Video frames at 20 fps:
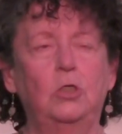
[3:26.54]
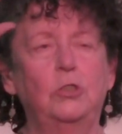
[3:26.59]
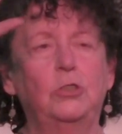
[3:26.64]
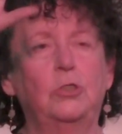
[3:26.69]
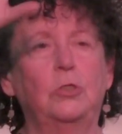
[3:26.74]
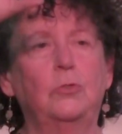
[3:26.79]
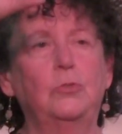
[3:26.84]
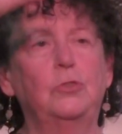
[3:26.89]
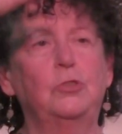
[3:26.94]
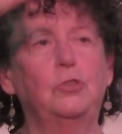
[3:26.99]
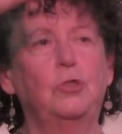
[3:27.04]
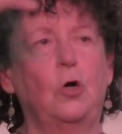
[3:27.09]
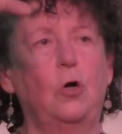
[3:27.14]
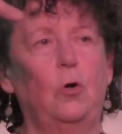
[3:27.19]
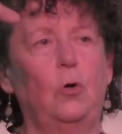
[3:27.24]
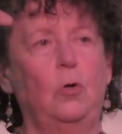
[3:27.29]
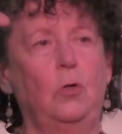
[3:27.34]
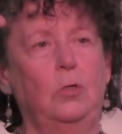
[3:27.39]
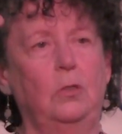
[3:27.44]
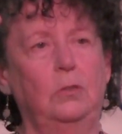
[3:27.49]
So
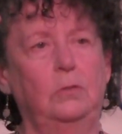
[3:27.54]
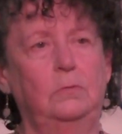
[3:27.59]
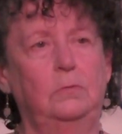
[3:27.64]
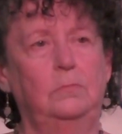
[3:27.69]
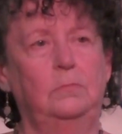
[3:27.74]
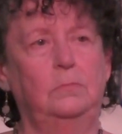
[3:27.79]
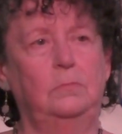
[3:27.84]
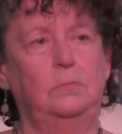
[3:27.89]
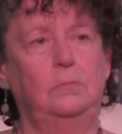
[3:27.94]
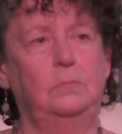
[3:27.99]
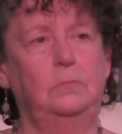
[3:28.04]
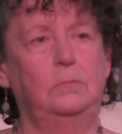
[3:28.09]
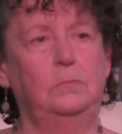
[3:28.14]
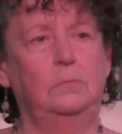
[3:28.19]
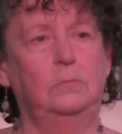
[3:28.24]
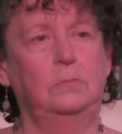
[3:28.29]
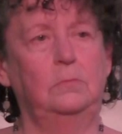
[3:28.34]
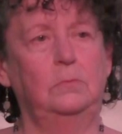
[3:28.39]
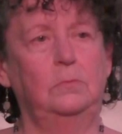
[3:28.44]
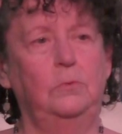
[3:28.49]
soul,
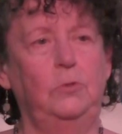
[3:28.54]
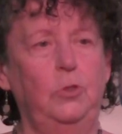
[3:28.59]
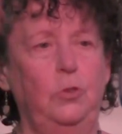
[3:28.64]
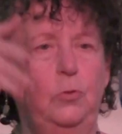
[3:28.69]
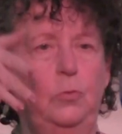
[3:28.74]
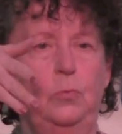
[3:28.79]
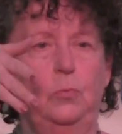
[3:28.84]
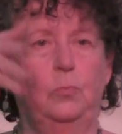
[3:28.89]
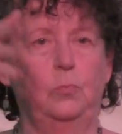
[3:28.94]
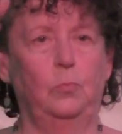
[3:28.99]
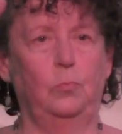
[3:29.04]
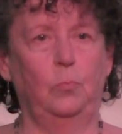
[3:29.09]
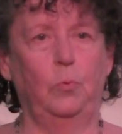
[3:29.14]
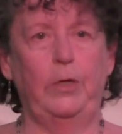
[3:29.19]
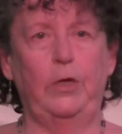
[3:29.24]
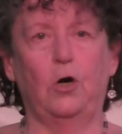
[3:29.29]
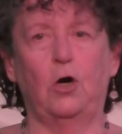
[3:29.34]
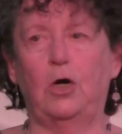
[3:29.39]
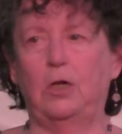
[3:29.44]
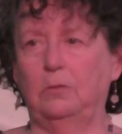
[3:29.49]

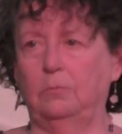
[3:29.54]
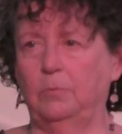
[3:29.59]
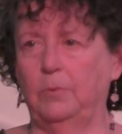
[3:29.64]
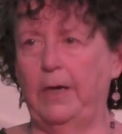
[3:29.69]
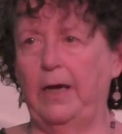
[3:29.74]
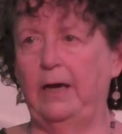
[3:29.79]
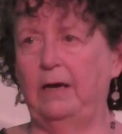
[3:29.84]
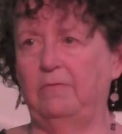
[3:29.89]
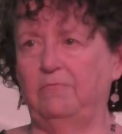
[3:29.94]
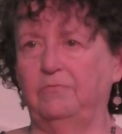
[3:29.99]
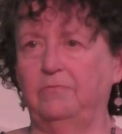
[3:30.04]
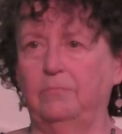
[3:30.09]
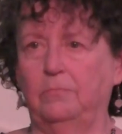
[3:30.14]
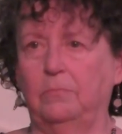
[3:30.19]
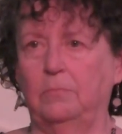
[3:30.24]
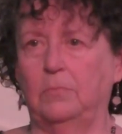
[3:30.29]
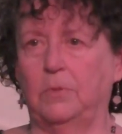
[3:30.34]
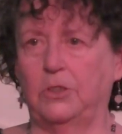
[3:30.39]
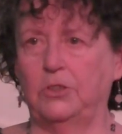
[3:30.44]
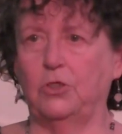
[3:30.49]
we all have
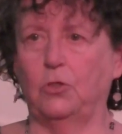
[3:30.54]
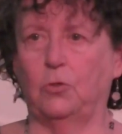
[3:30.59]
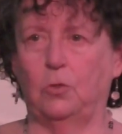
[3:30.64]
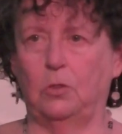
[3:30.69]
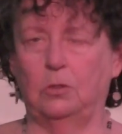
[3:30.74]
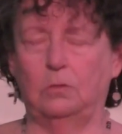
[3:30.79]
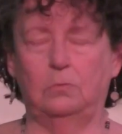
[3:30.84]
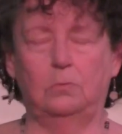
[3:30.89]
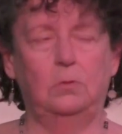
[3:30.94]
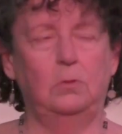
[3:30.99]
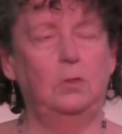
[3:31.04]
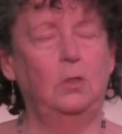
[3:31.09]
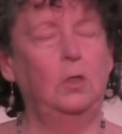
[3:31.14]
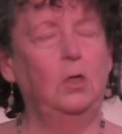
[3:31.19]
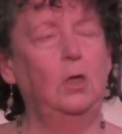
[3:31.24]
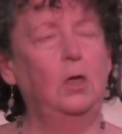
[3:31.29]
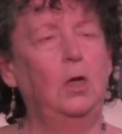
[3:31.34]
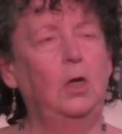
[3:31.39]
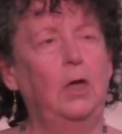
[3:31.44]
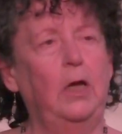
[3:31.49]
a soul.
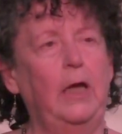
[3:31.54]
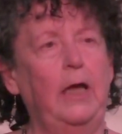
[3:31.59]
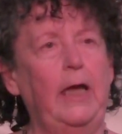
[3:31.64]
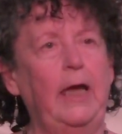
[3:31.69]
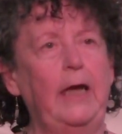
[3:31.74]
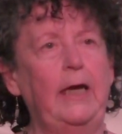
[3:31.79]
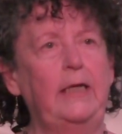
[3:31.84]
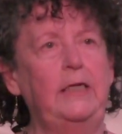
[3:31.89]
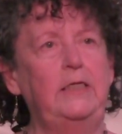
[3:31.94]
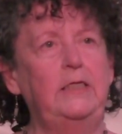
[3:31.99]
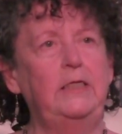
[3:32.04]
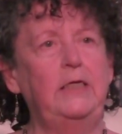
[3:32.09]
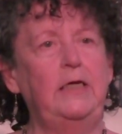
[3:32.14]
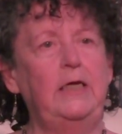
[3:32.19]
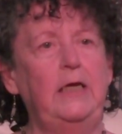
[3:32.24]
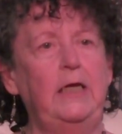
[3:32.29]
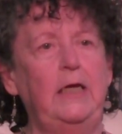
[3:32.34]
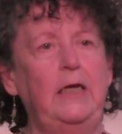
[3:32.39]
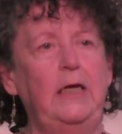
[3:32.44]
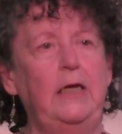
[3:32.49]
And
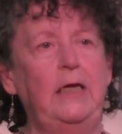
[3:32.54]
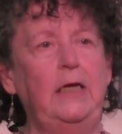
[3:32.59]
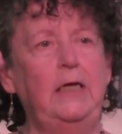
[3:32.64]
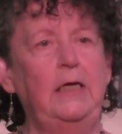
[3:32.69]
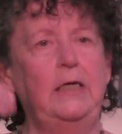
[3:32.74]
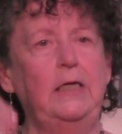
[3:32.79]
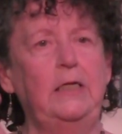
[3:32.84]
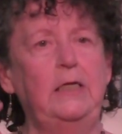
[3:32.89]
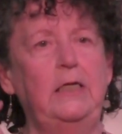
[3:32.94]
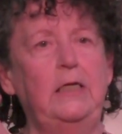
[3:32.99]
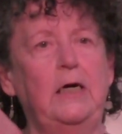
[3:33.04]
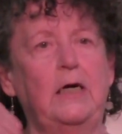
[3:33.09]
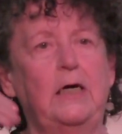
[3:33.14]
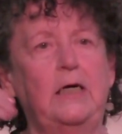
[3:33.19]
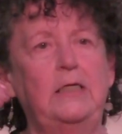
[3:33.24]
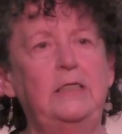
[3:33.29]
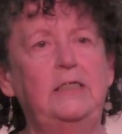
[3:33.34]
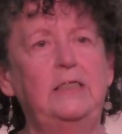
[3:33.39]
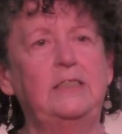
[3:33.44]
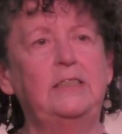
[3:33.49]
in
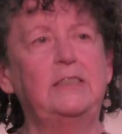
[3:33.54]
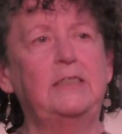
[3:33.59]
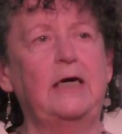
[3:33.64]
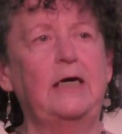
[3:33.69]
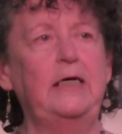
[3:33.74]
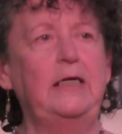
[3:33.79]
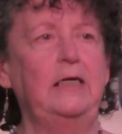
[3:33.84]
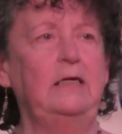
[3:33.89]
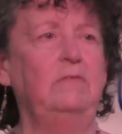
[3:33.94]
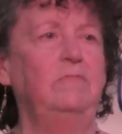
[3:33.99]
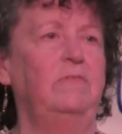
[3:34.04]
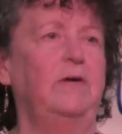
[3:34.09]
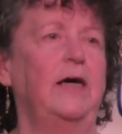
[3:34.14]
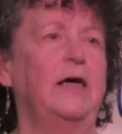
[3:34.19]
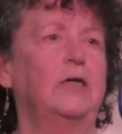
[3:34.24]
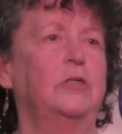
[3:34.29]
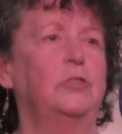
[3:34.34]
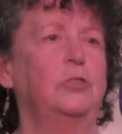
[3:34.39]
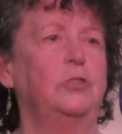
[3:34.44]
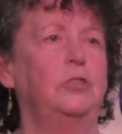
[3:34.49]
a deciding
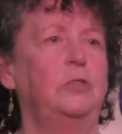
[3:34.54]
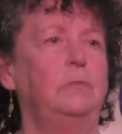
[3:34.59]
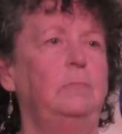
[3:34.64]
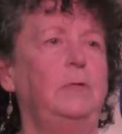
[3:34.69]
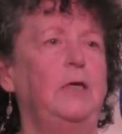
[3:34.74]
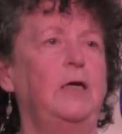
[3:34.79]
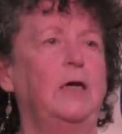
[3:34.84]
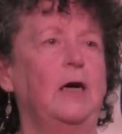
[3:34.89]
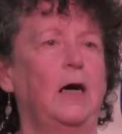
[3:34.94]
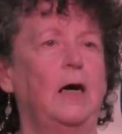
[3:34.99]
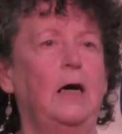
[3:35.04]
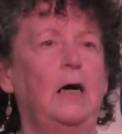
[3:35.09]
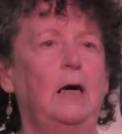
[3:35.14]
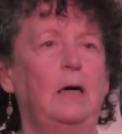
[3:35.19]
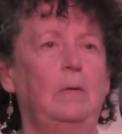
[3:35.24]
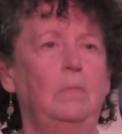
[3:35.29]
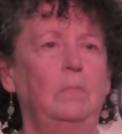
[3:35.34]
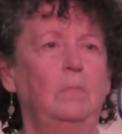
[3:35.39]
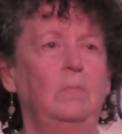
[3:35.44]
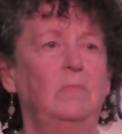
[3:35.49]
factor to
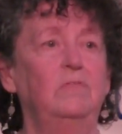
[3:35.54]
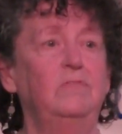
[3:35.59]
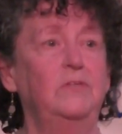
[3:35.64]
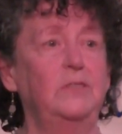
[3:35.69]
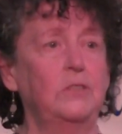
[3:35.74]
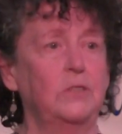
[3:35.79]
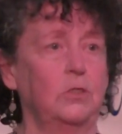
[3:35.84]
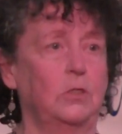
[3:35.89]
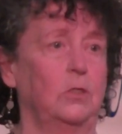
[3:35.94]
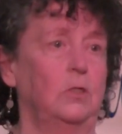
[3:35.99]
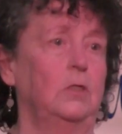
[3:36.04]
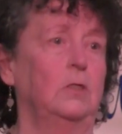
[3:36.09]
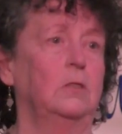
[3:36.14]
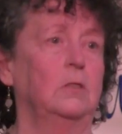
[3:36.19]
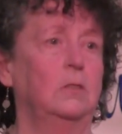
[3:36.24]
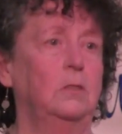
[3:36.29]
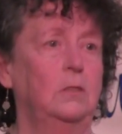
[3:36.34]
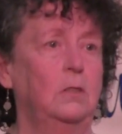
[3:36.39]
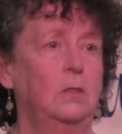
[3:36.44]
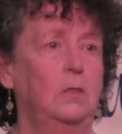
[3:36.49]
become
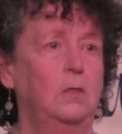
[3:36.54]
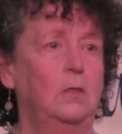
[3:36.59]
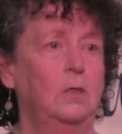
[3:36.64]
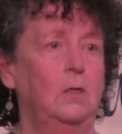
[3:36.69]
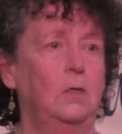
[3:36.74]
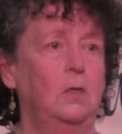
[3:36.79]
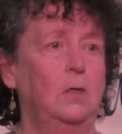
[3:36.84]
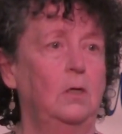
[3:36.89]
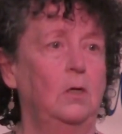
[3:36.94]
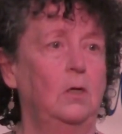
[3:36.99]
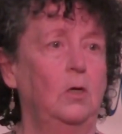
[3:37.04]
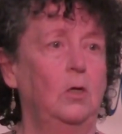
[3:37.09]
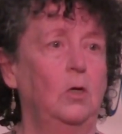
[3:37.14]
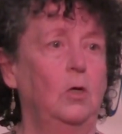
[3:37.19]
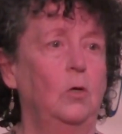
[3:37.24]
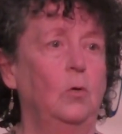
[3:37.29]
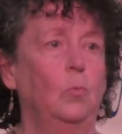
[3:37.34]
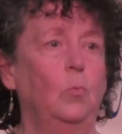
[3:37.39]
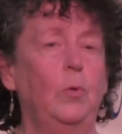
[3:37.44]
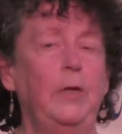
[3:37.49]
physical,
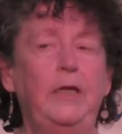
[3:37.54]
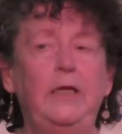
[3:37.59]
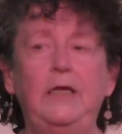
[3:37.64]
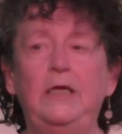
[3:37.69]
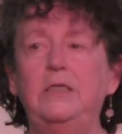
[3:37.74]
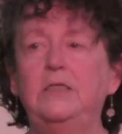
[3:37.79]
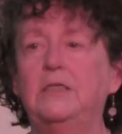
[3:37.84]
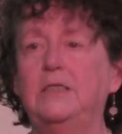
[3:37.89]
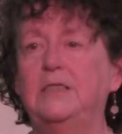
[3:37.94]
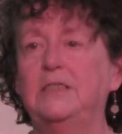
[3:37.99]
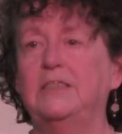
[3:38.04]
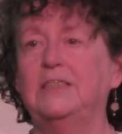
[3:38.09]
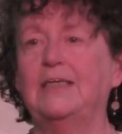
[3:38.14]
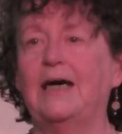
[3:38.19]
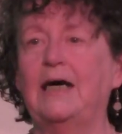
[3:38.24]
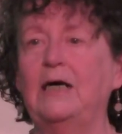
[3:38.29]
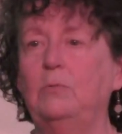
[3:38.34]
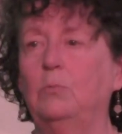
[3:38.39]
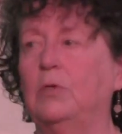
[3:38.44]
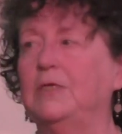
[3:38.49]
we need to
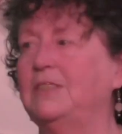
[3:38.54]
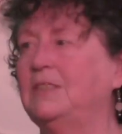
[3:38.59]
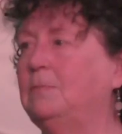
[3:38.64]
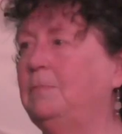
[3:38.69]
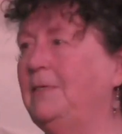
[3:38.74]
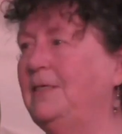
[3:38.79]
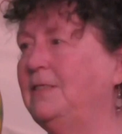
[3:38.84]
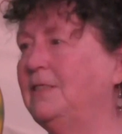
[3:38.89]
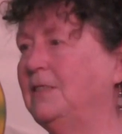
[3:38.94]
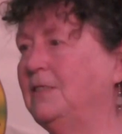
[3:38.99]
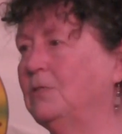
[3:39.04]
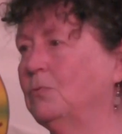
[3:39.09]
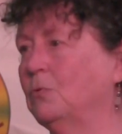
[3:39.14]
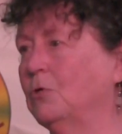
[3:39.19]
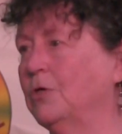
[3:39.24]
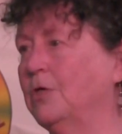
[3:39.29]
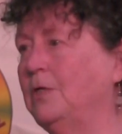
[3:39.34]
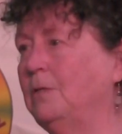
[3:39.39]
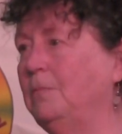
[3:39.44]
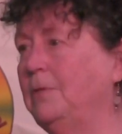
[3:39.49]
decide what species
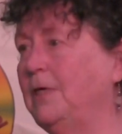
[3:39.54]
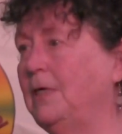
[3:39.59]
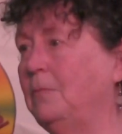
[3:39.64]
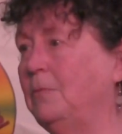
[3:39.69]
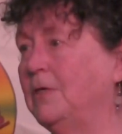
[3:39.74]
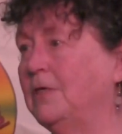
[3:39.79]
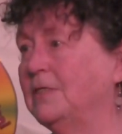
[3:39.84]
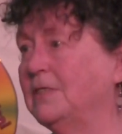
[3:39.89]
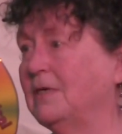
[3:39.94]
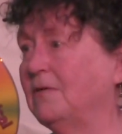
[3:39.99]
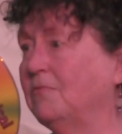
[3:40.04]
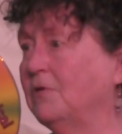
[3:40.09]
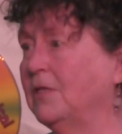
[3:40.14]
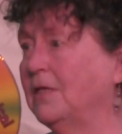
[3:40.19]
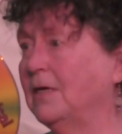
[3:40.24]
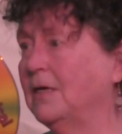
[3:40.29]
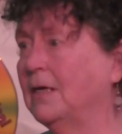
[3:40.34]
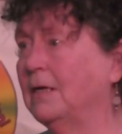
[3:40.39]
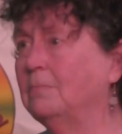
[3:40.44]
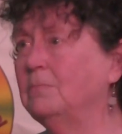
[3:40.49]
we're going to be, because
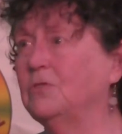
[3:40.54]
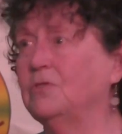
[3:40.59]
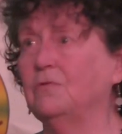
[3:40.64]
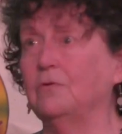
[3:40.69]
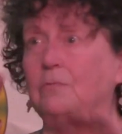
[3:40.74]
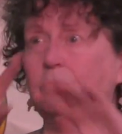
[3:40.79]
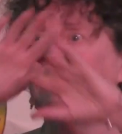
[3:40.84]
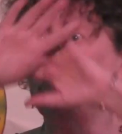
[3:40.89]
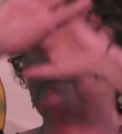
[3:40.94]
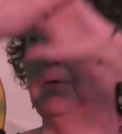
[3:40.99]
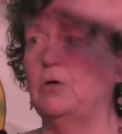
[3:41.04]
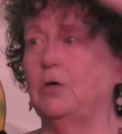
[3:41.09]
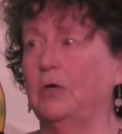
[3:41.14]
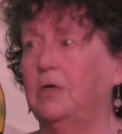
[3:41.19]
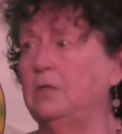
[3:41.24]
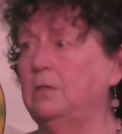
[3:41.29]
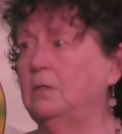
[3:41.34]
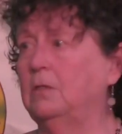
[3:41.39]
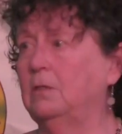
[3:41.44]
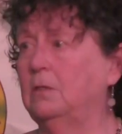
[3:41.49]
everything comes from
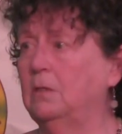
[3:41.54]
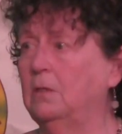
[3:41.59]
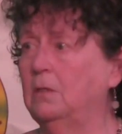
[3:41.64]
spirit.